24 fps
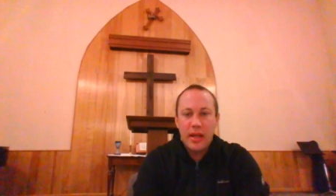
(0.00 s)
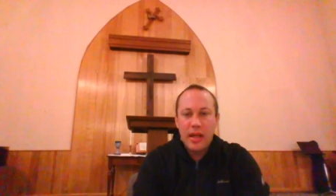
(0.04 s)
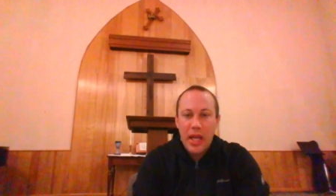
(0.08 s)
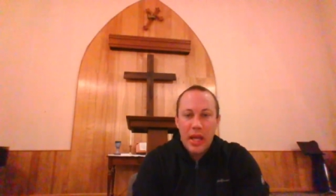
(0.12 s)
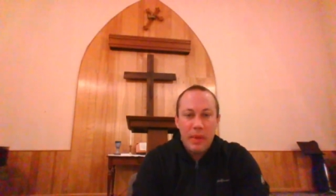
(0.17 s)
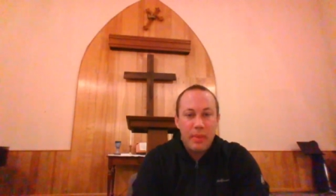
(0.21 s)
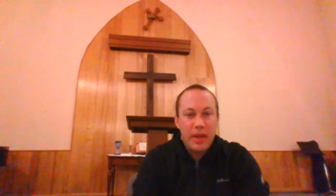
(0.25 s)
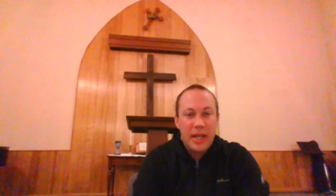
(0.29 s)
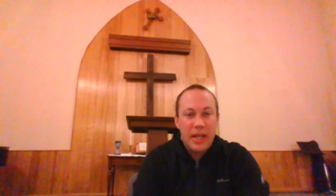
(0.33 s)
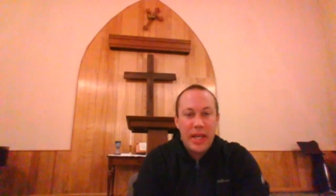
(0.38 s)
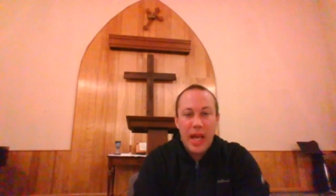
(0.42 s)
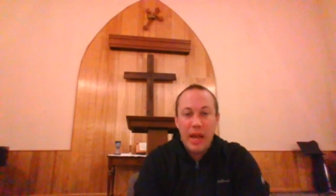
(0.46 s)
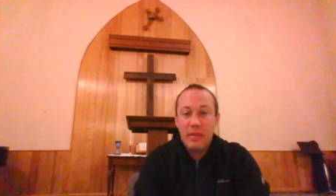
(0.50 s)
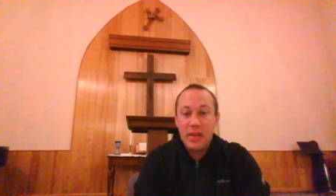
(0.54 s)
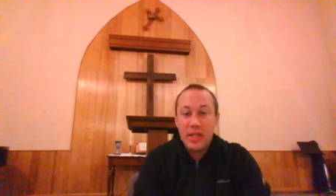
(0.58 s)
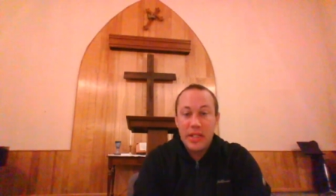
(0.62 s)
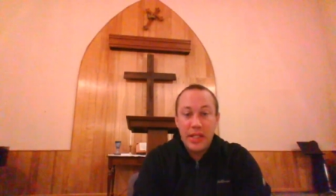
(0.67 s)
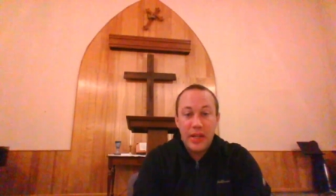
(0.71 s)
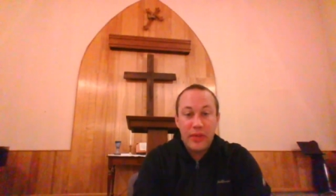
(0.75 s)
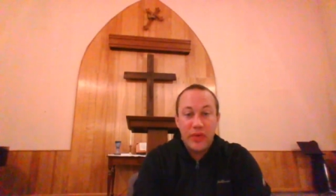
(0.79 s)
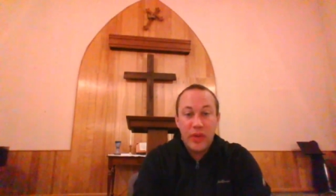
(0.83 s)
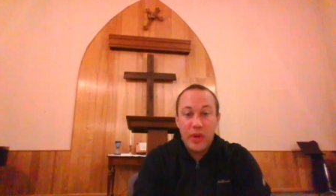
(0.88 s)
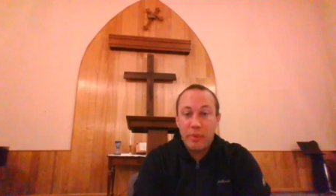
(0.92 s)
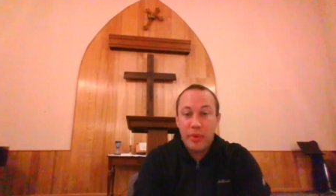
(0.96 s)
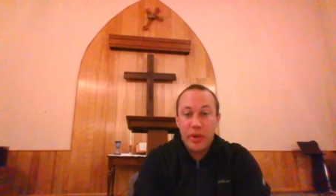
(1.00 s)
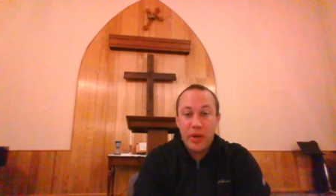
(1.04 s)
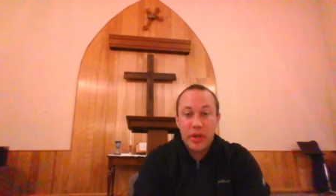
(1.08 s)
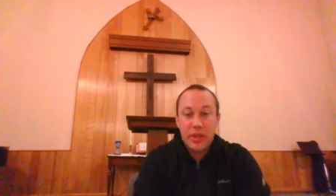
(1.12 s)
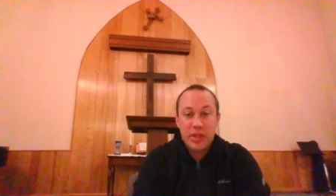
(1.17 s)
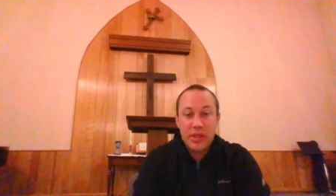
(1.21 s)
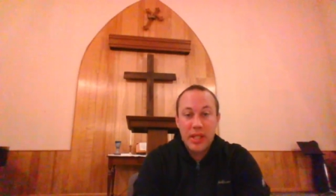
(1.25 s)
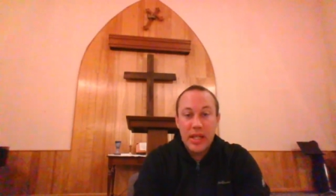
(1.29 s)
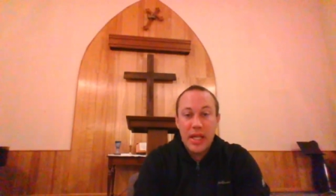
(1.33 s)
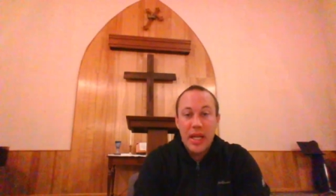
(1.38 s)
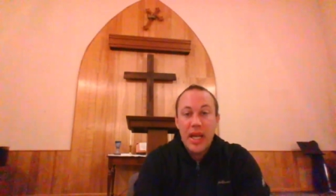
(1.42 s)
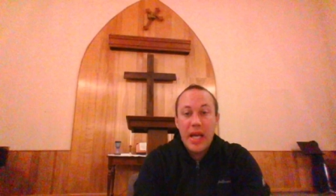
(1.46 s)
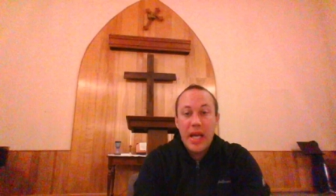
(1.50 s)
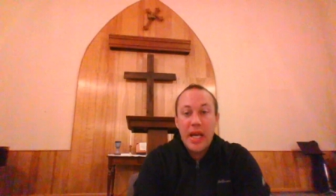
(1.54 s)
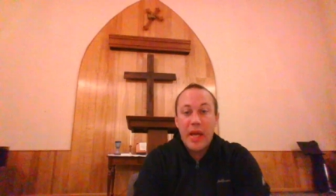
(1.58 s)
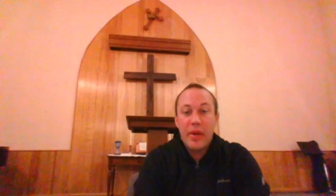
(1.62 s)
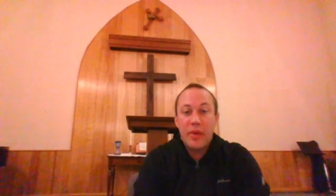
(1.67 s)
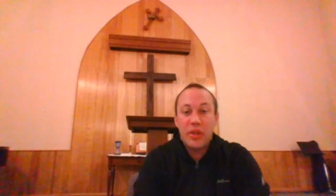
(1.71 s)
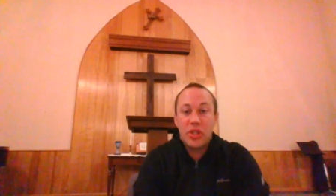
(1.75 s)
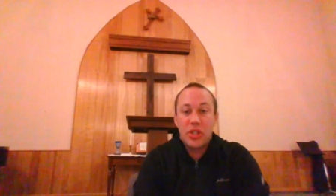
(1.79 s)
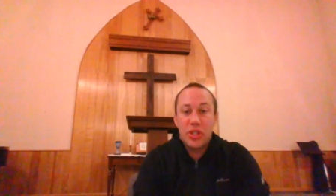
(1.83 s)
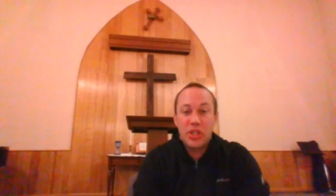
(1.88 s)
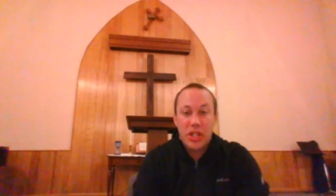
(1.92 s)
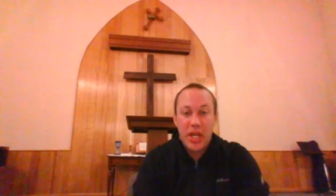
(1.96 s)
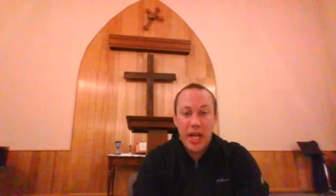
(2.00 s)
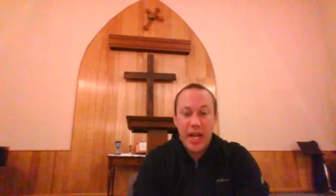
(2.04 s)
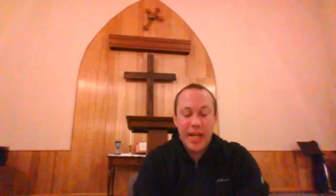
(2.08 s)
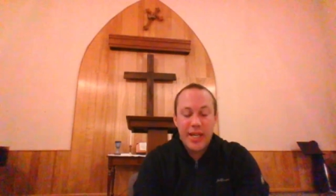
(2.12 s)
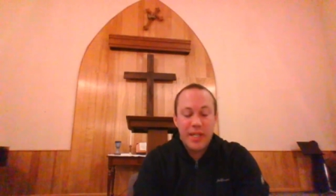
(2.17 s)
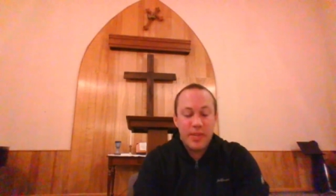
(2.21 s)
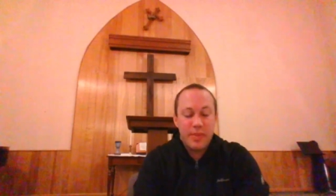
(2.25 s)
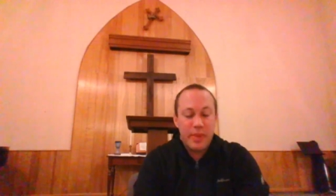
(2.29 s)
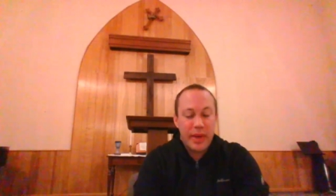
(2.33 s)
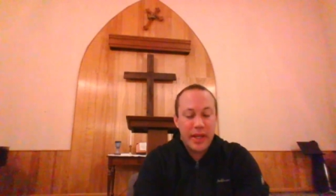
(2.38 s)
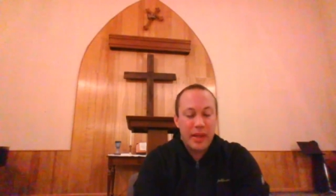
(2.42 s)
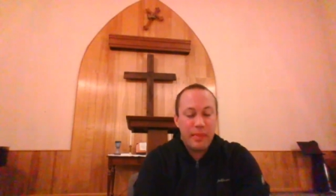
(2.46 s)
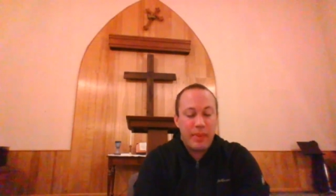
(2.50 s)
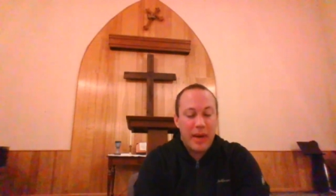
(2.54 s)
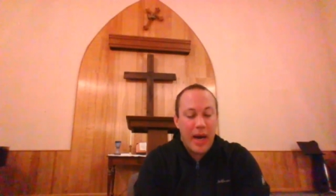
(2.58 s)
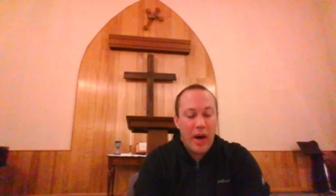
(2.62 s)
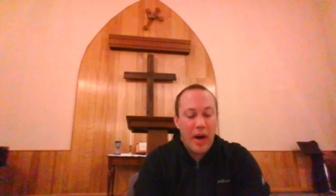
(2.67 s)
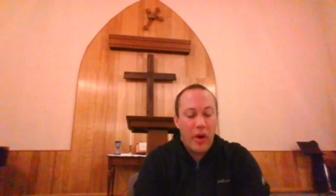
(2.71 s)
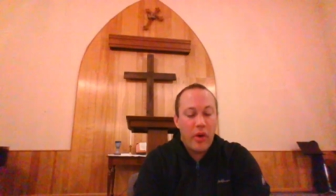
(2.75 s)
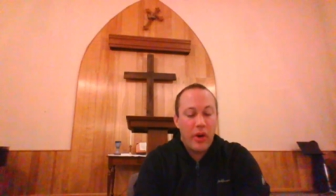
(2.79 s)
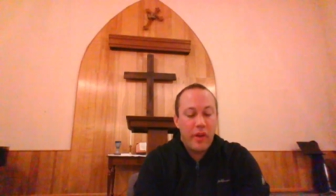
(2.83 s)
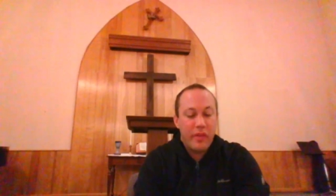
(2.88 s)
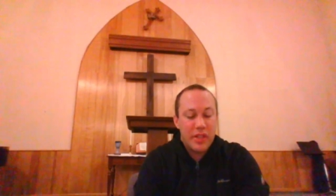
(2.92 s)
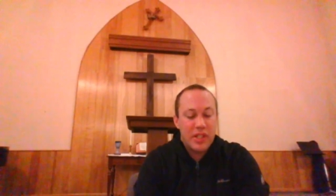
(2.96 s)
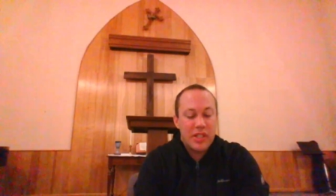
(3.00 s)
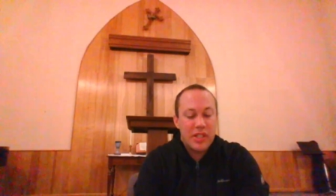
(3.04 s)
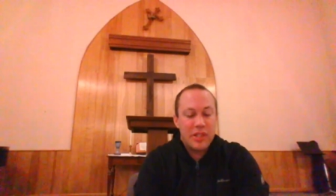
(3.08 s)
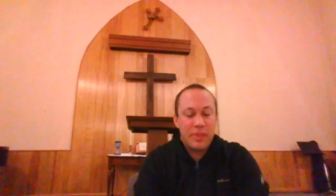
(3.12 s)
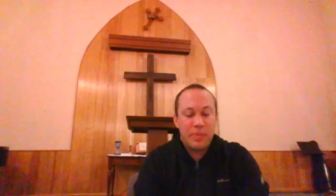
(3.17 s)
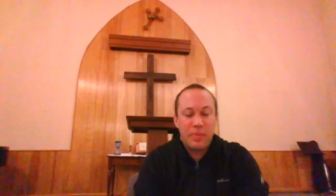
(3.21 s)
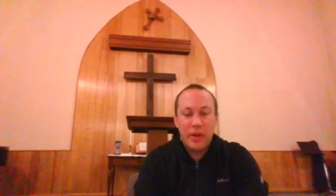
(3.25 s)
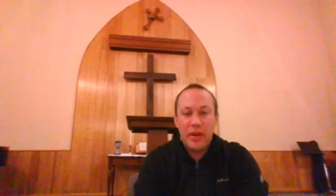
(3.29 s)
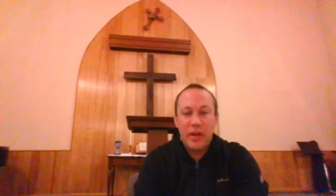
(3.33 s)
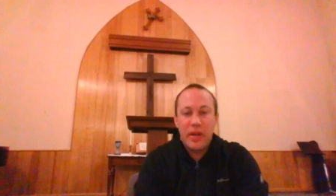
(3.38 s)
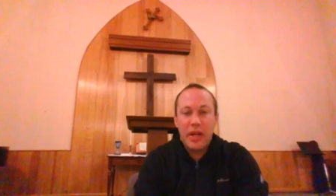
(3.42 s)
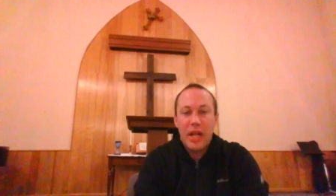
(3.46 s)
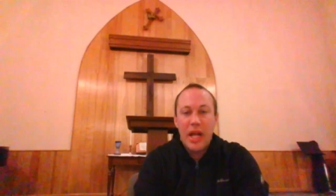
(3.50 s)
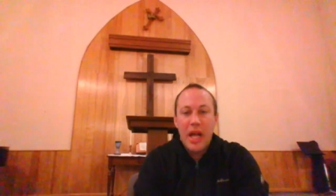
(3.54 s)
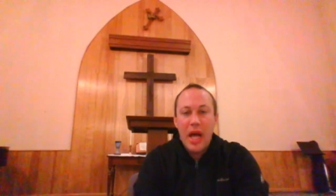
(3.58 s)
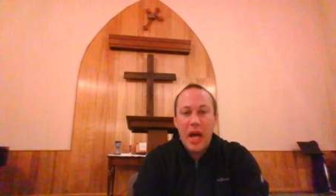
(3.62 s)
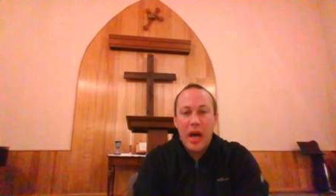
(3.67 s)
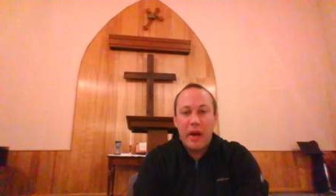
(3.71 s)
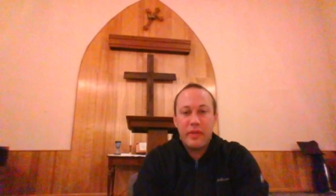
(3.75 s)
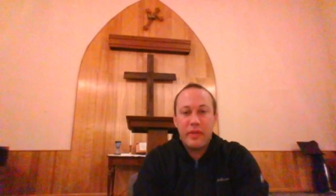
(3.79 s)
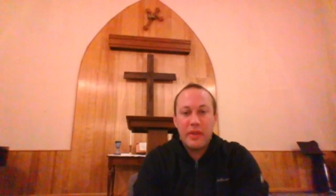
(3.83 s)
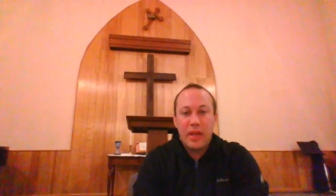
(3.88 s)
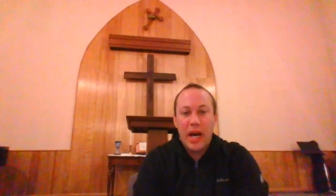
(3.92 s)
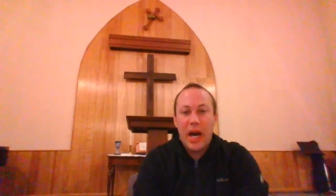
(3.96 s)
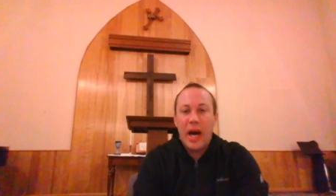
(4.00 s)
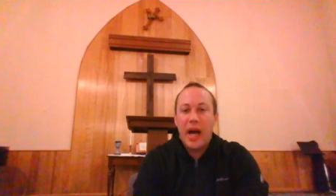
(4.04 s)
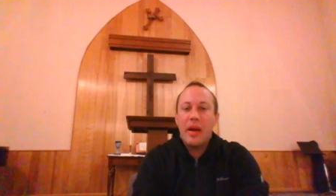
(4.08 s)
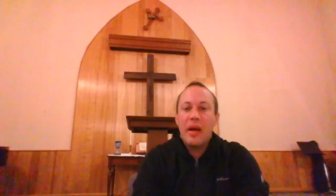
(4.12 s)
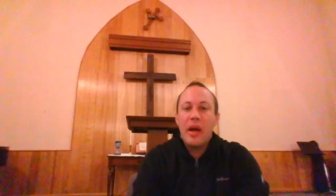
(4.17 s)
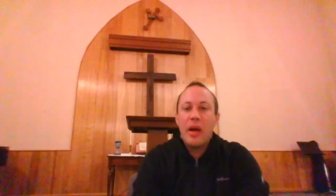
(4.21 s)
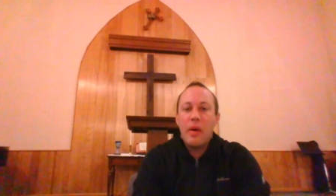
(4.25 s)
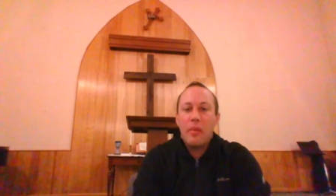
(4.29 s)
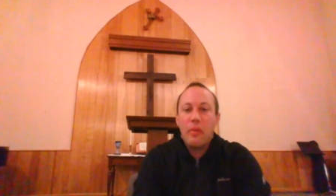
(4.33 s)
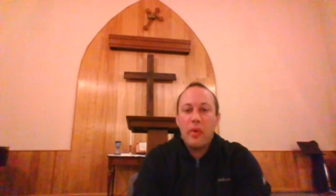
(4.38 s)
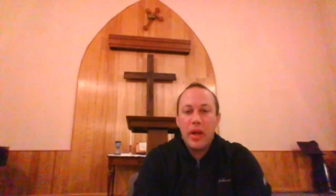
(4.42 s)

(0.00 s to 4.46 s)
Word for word: He became a different person. He was changed by the power of the Spirit of God.